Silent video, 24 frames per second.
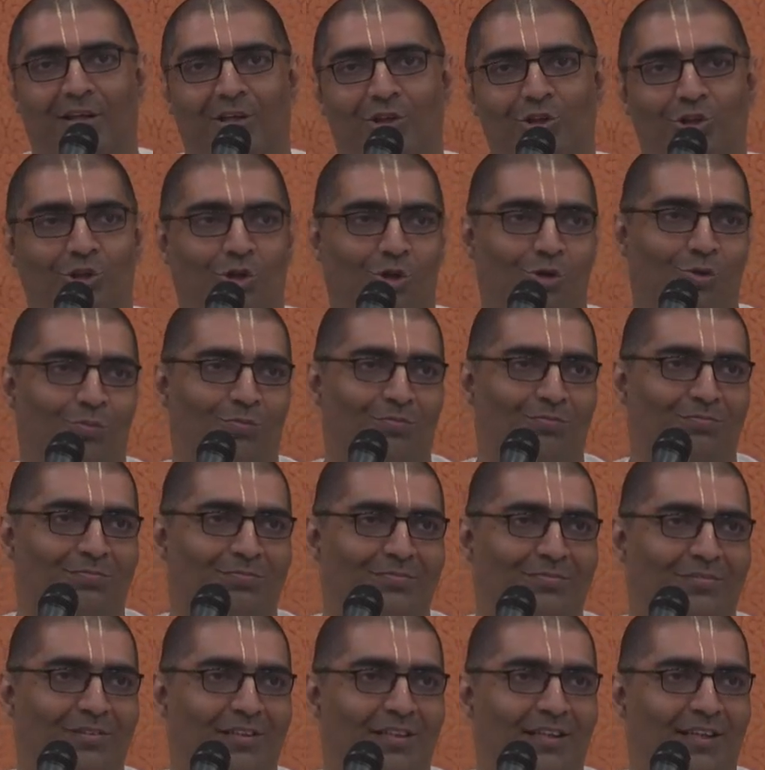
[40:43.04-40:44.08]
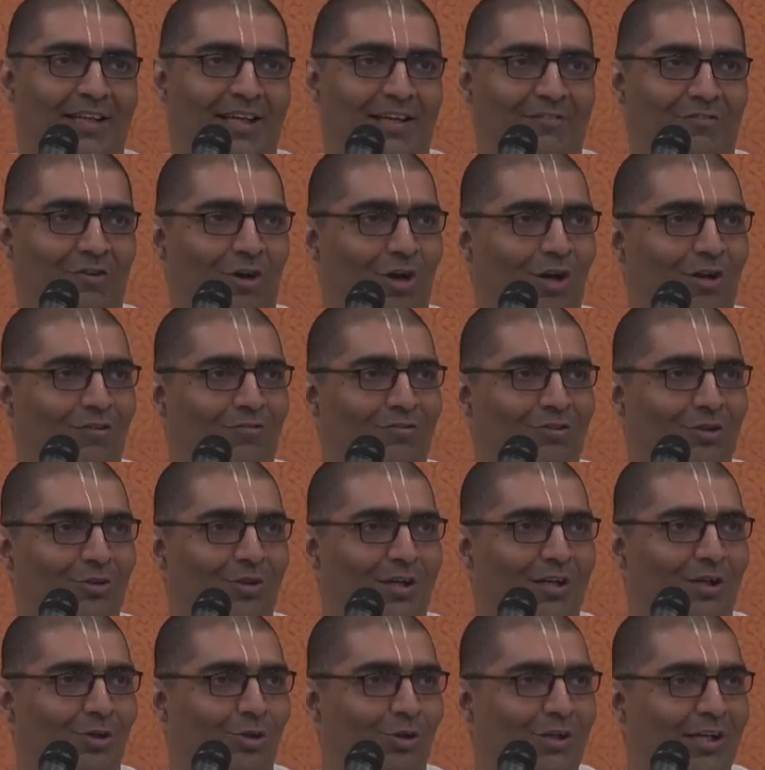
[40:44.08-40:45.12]
So if all of you
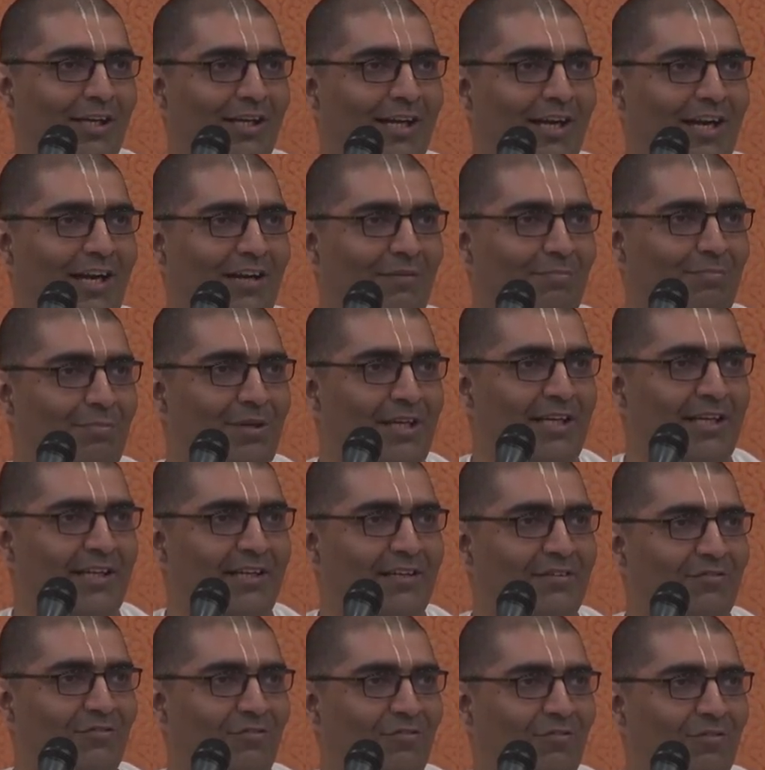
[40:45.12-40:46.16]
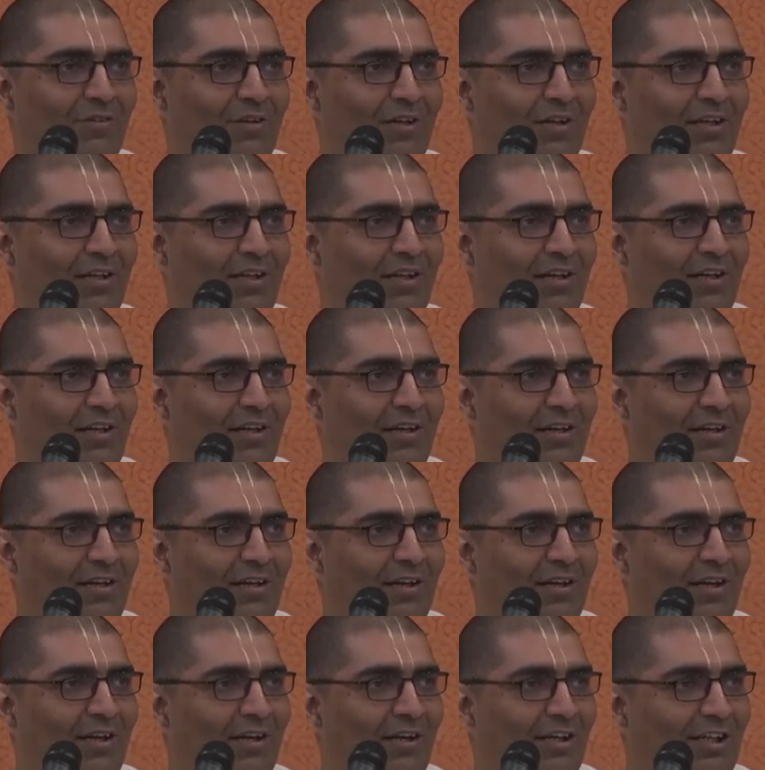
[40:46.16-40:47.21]
are looking at being
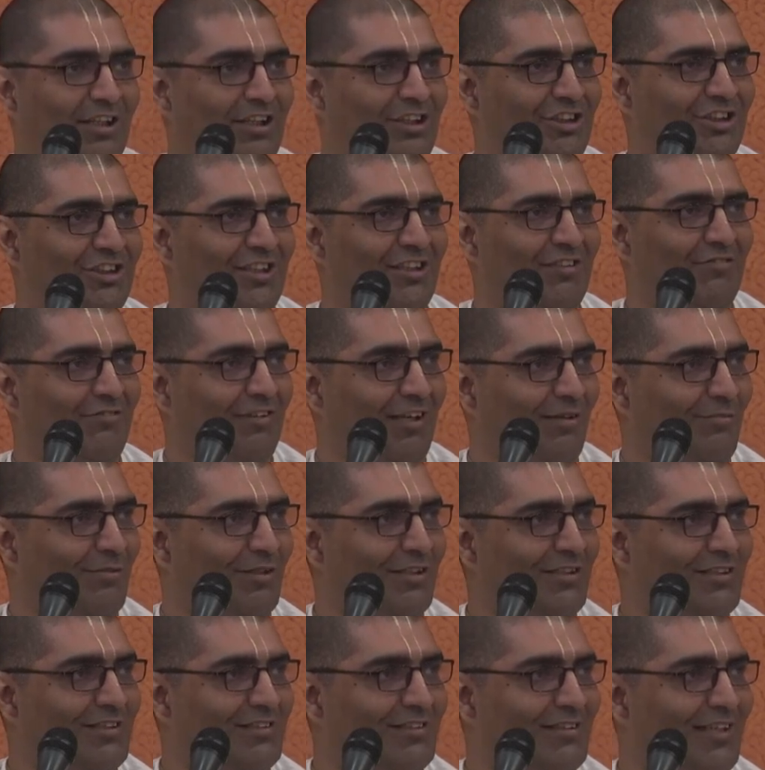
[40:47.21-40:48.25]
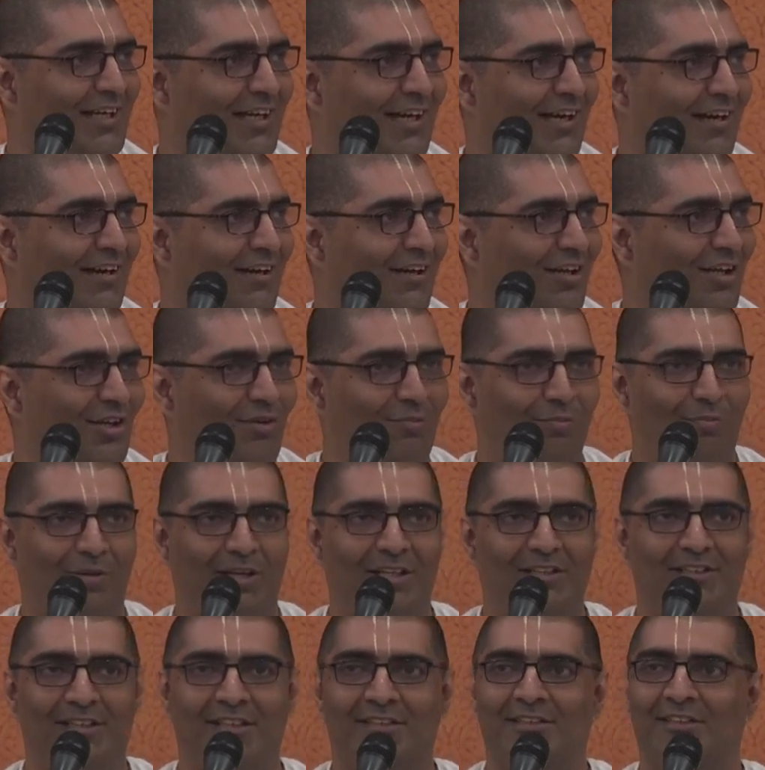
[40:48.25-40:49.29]
rich and famous and
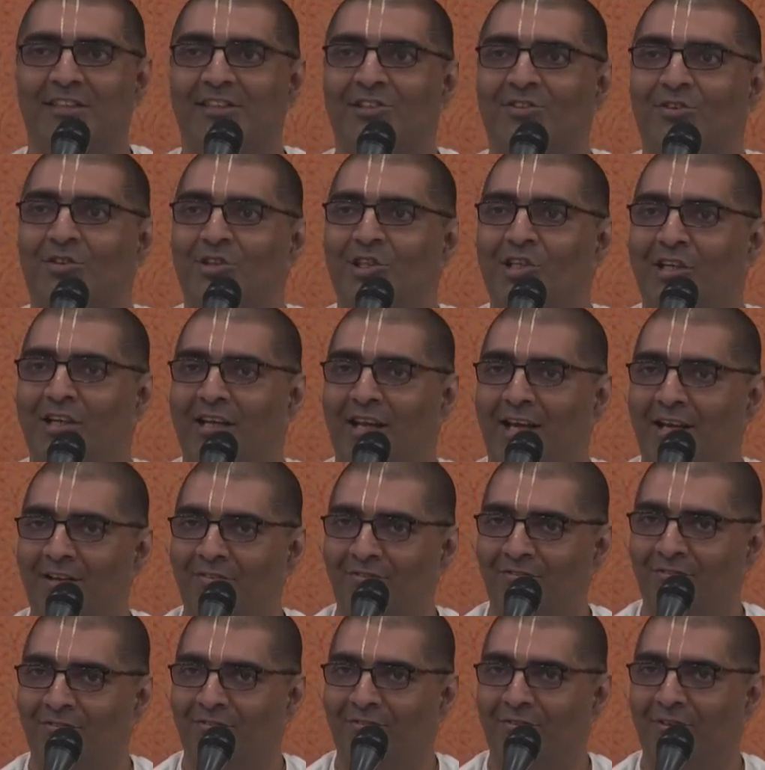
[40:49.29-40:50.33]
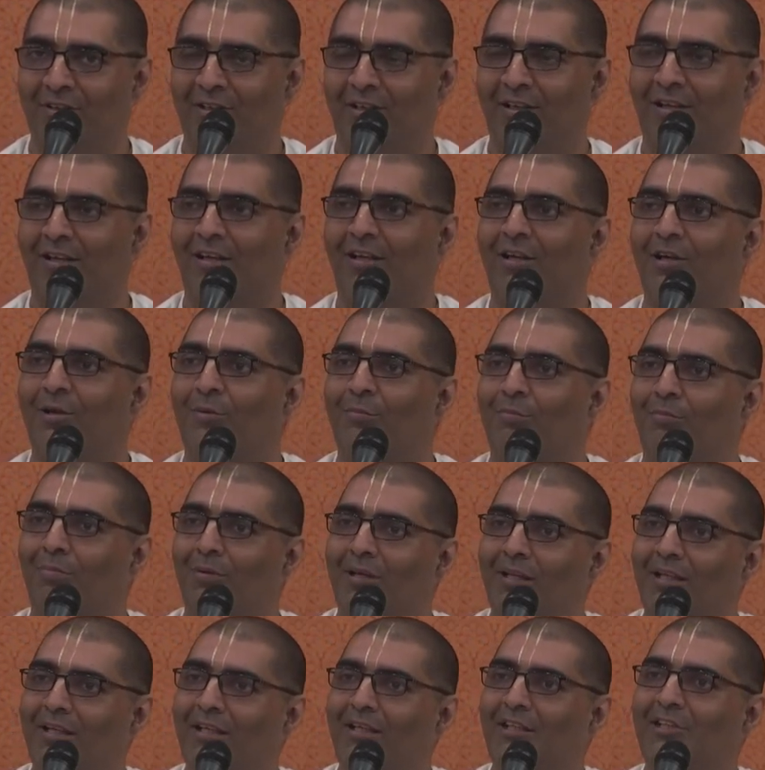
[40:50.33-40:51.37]
being successful in your life,
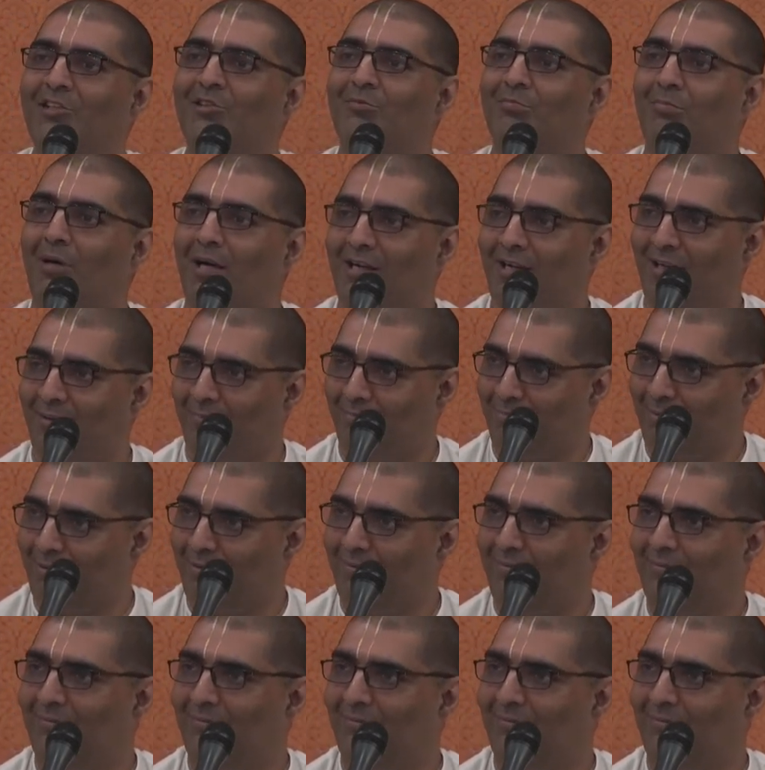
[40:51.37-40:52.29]
please buck up.